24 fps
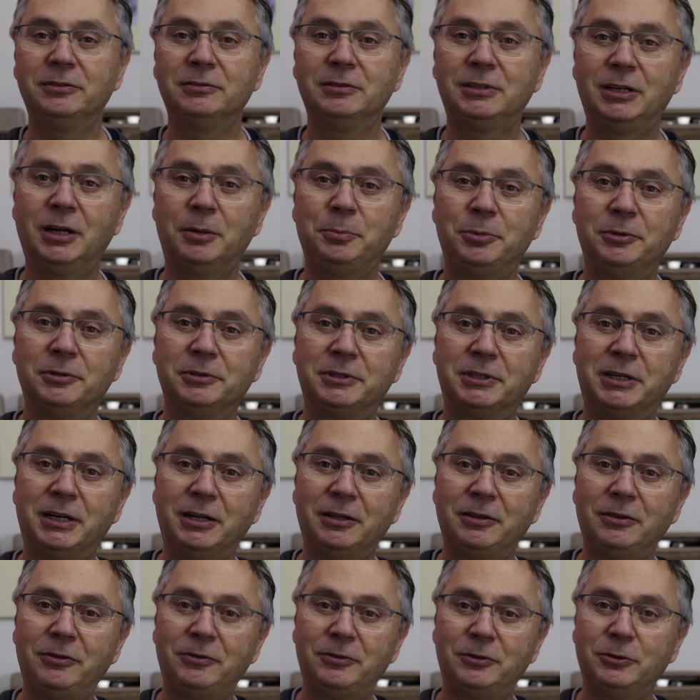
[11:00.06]
and a couple of
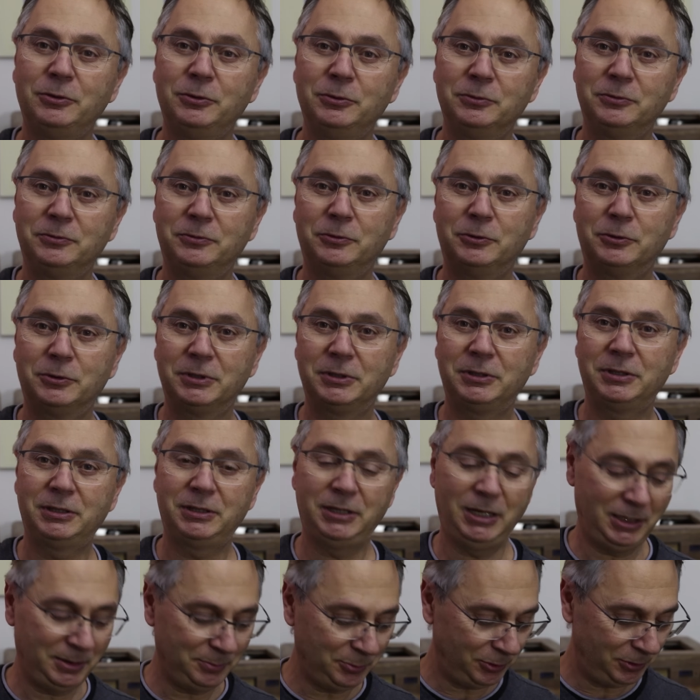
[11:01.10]
grand for a
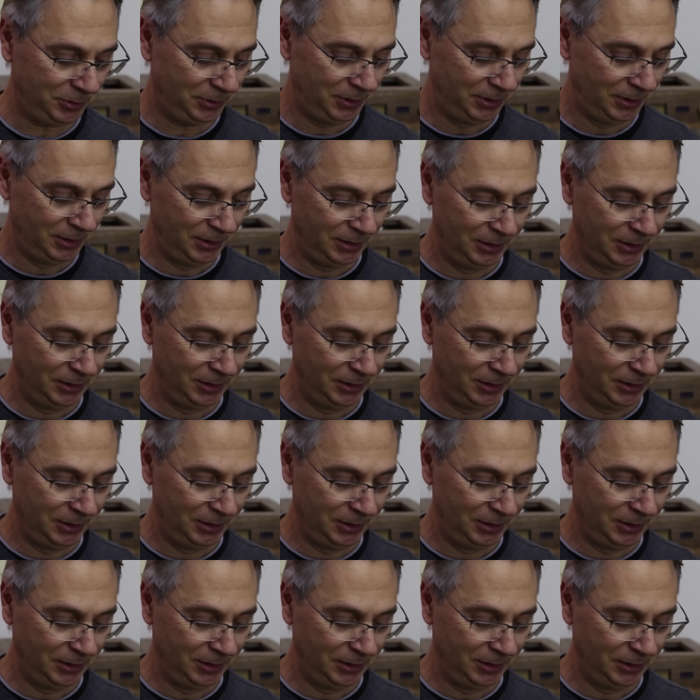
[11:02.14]
cable.